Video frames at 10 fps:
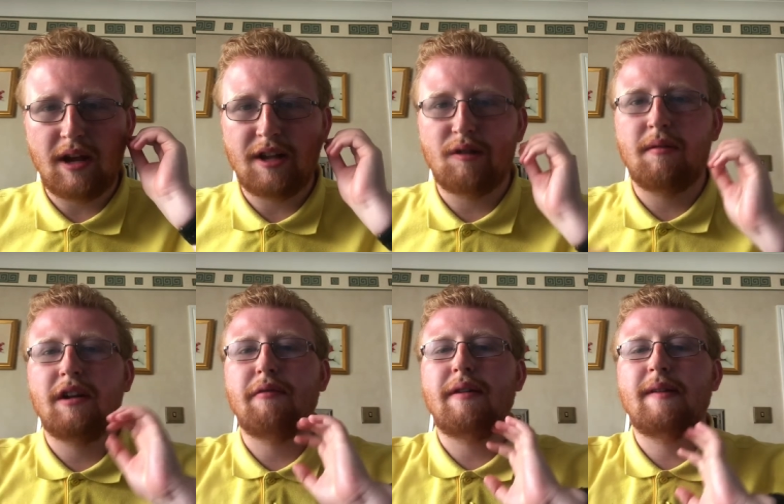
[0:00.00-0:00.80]
So I'm going
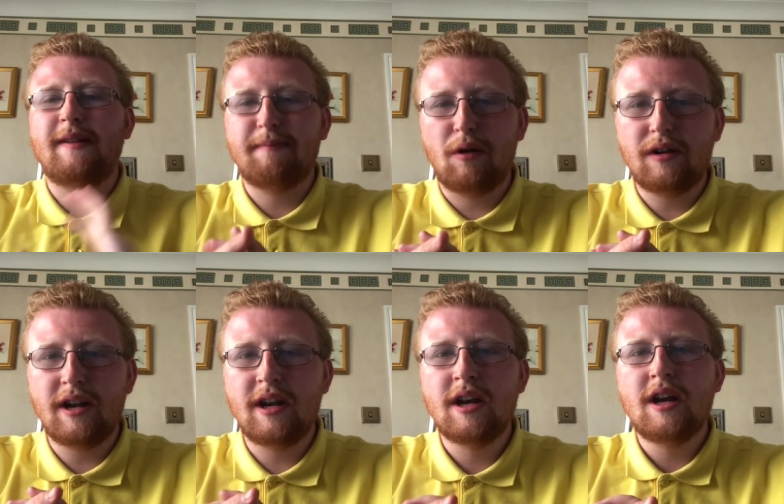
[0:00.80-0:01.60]
to be
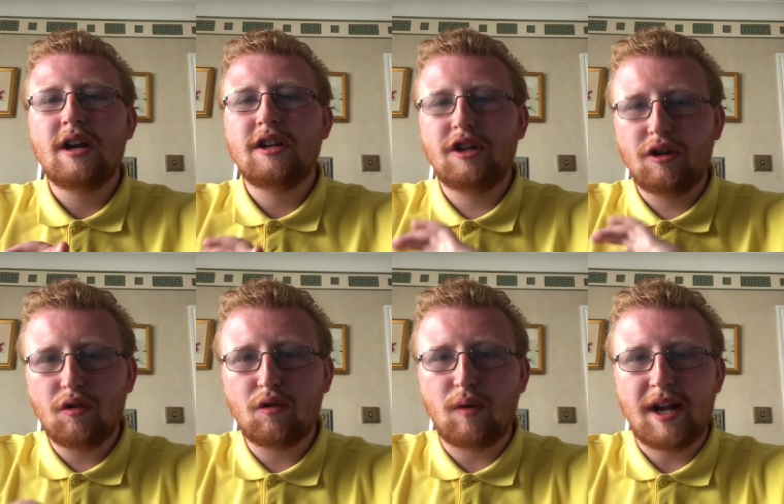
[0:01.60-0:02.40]
responding to your
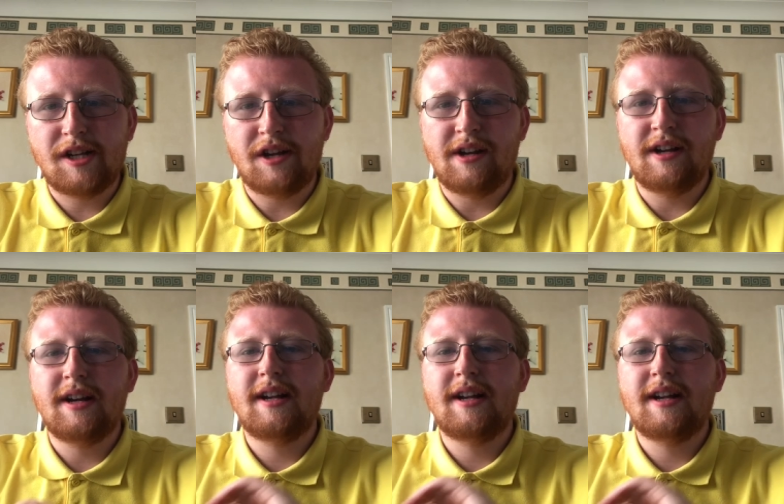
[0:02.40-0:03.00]
questions,